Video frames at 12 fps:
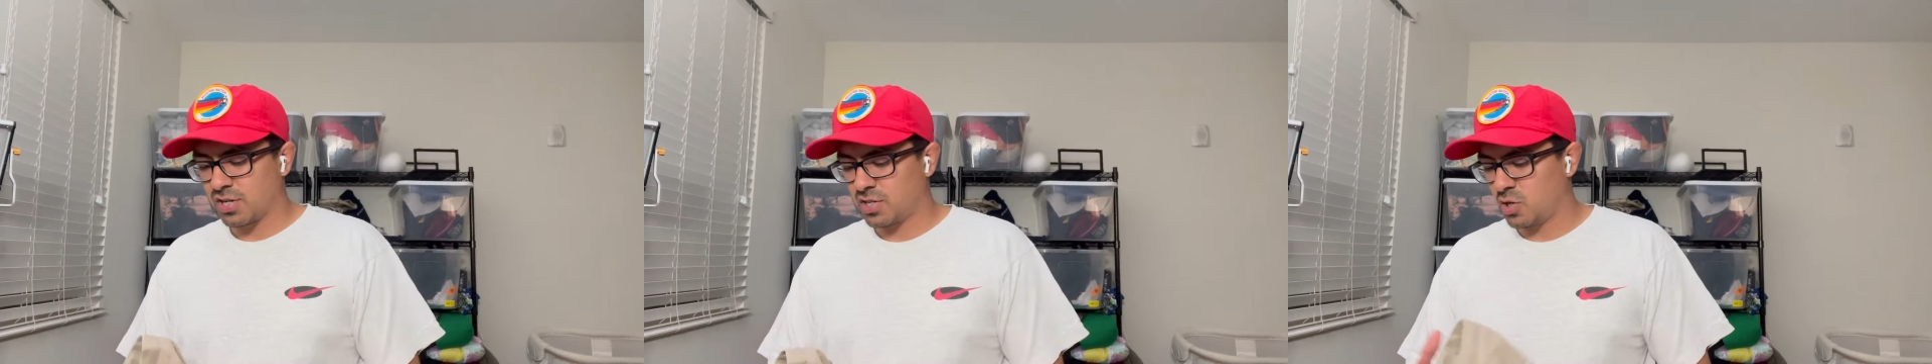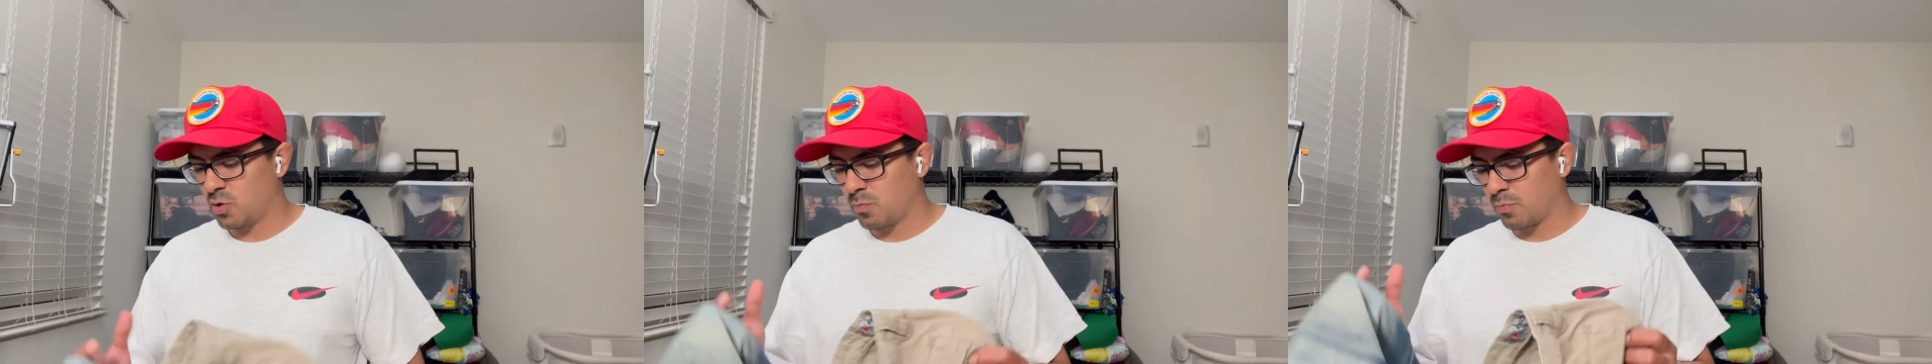
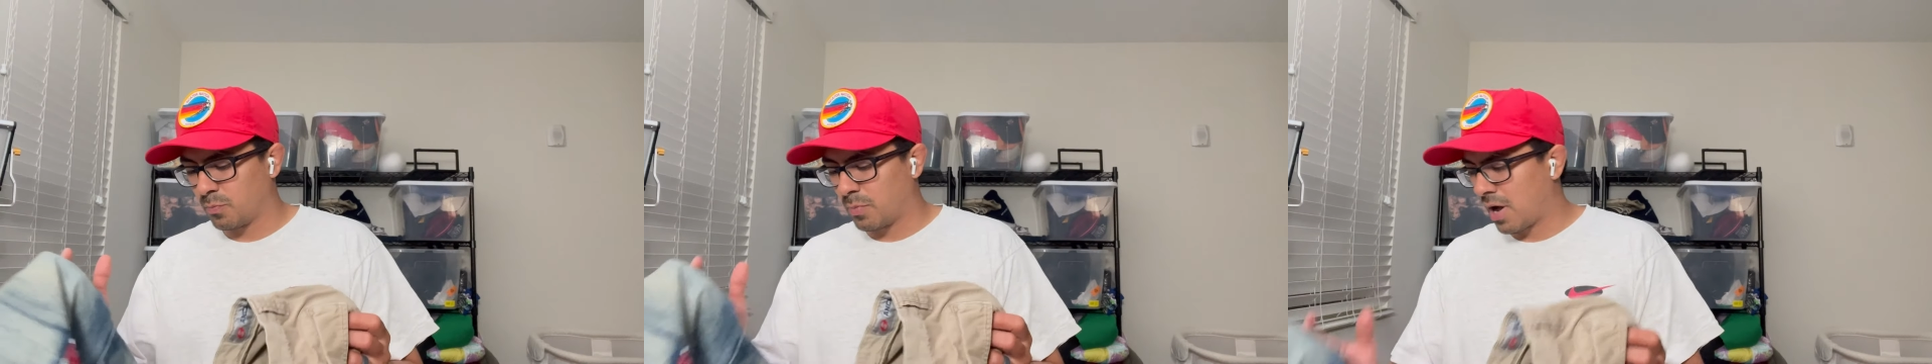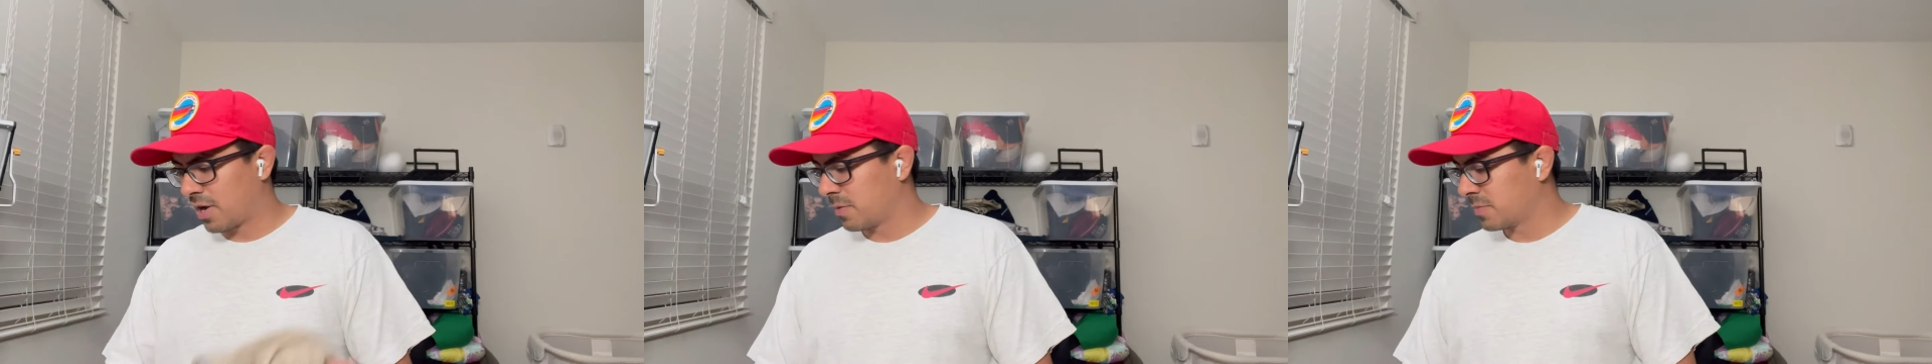2
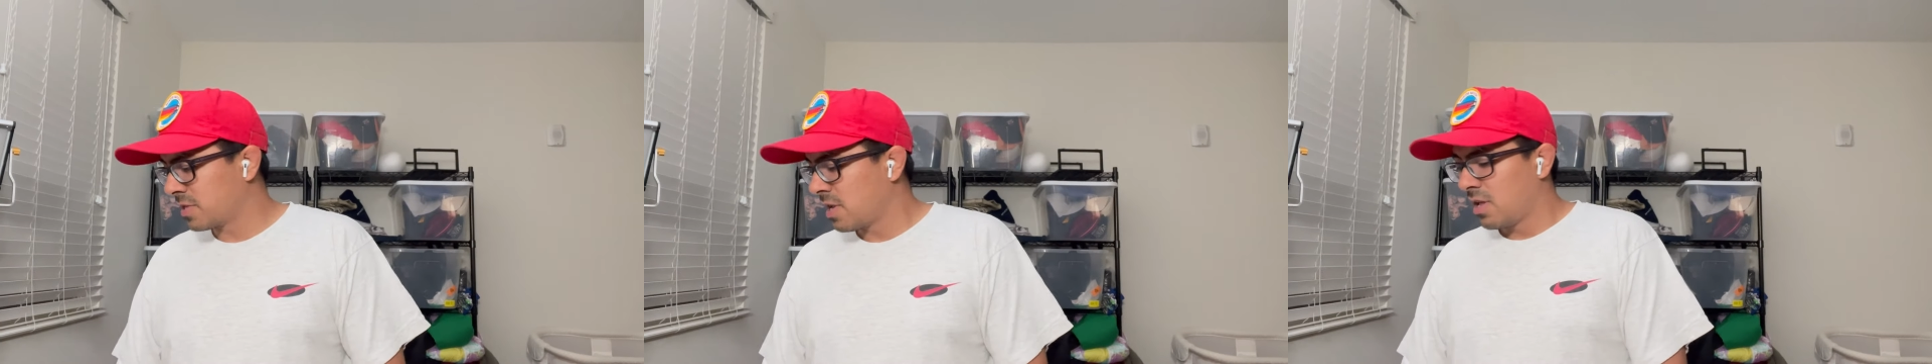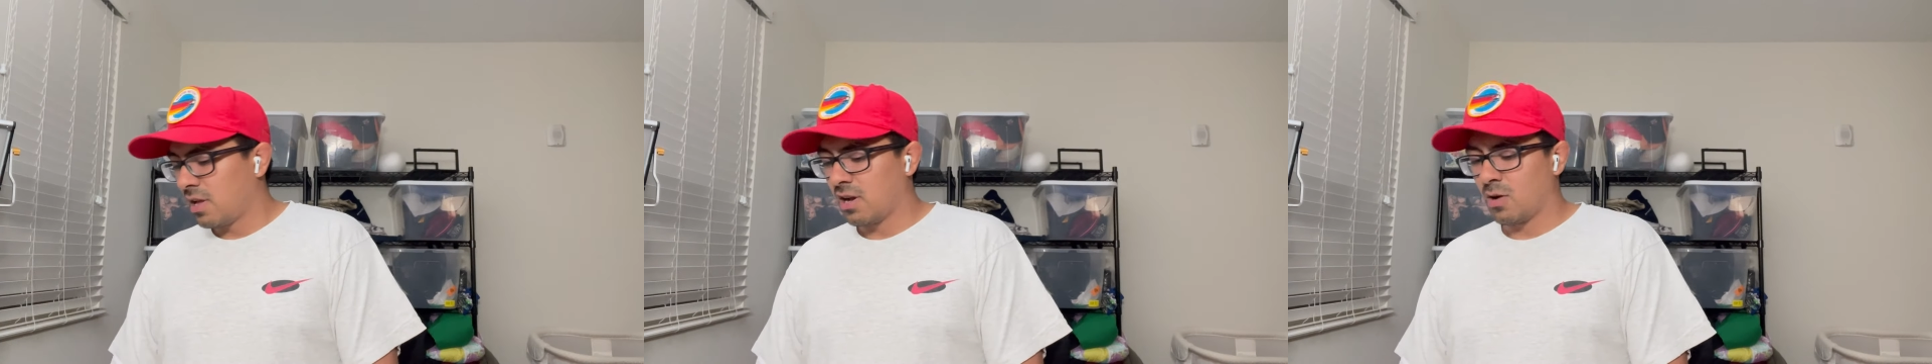bottoms.
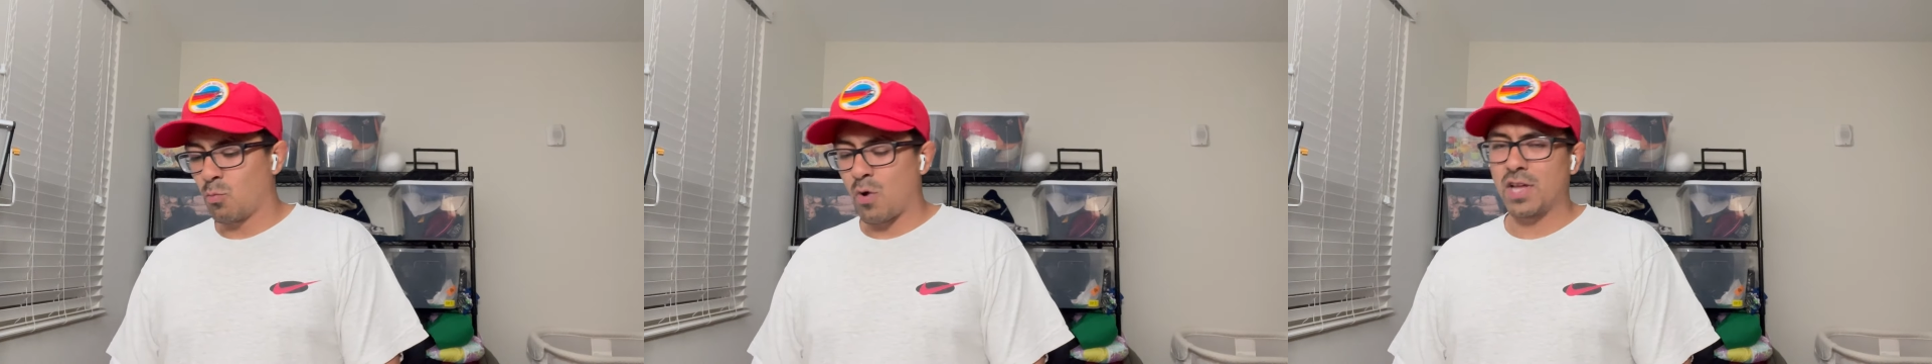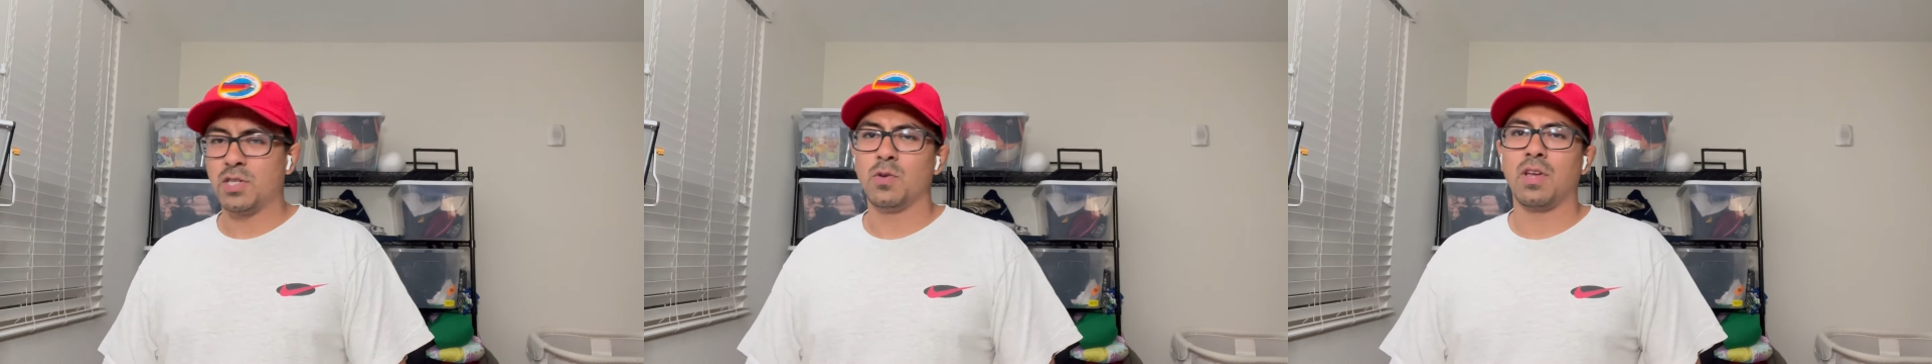
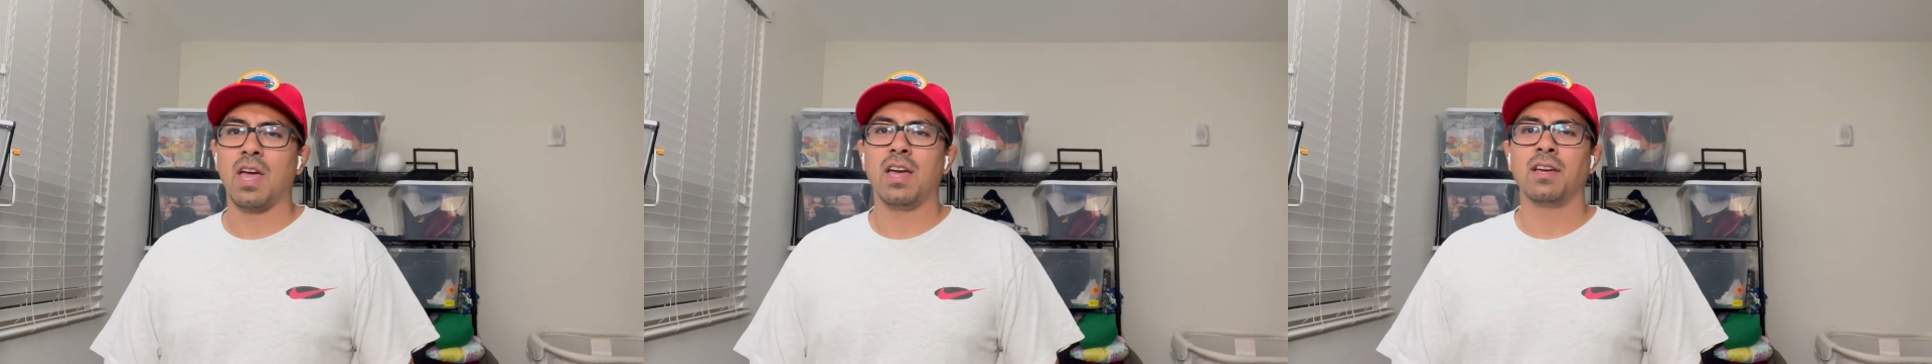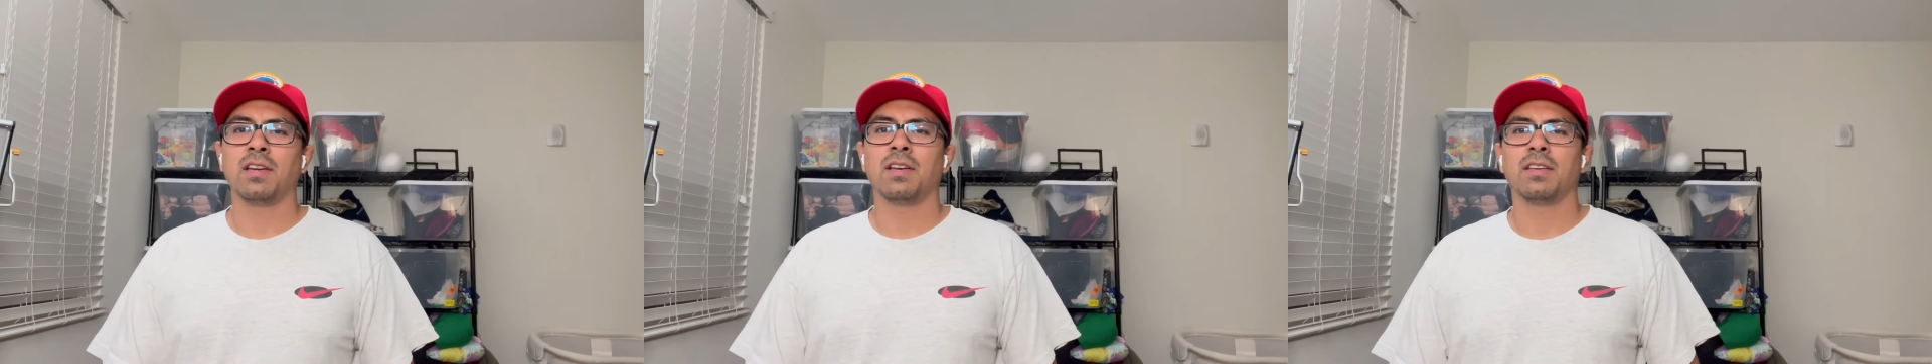
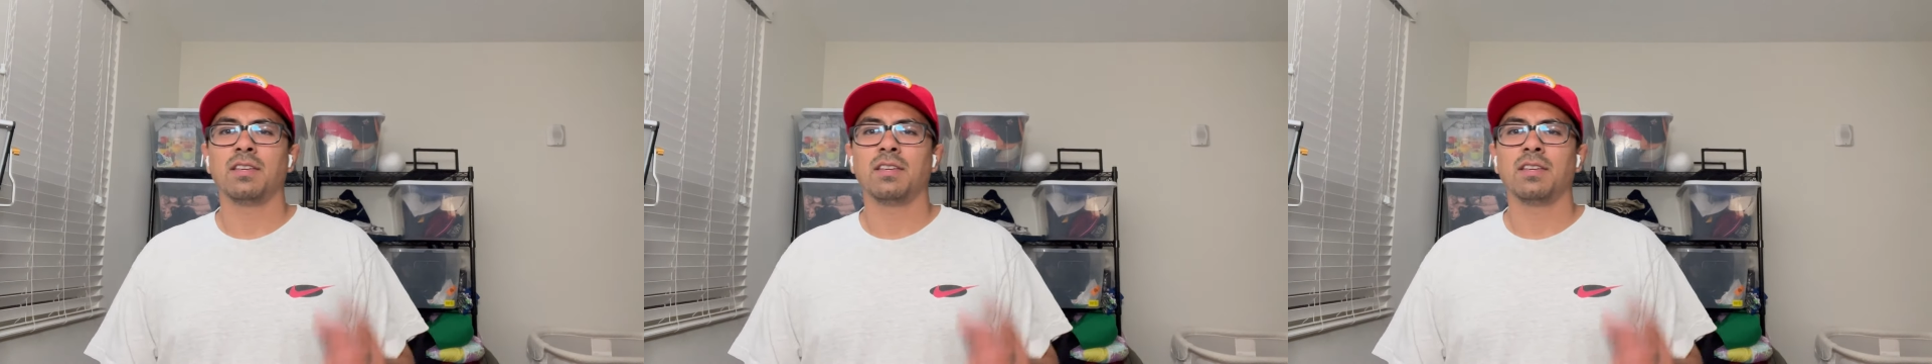Y2K